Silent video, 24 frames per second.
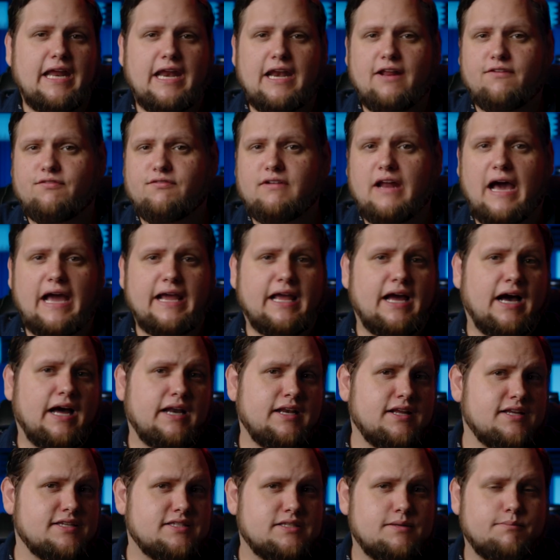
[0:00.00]
And if Nikon
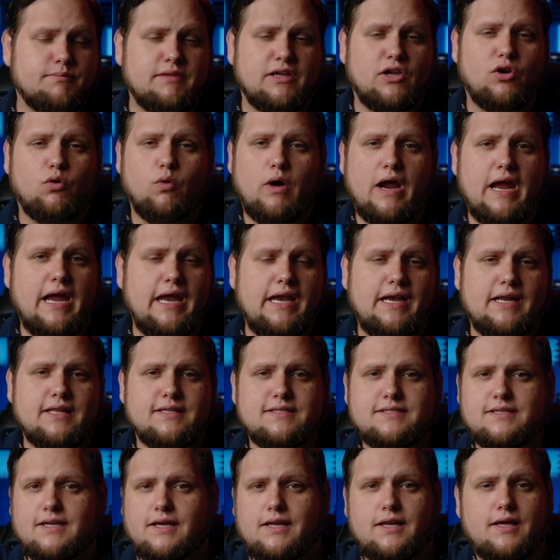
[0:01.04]
does something great,
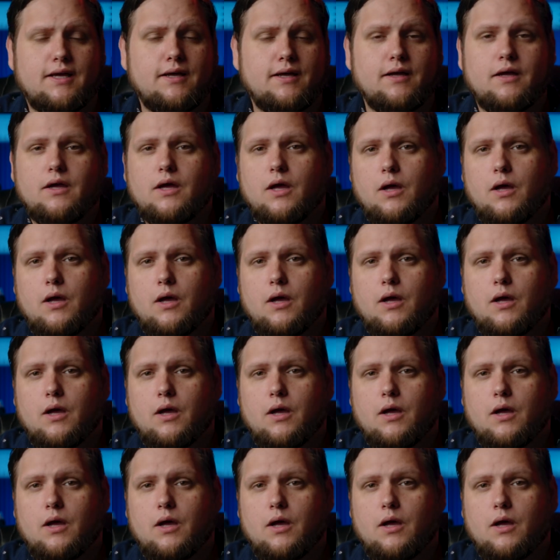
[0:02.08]
it's gonna